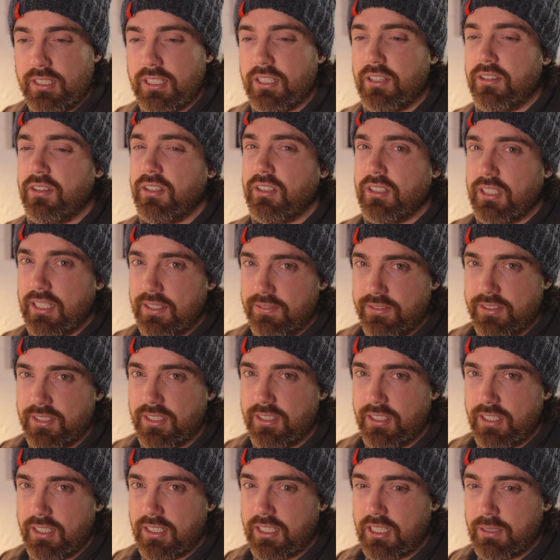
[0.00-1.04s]
Now I think I have
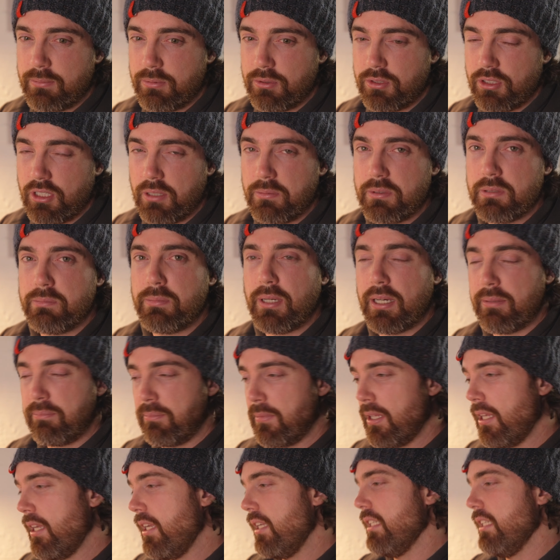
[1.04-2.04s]
said that a couple times, but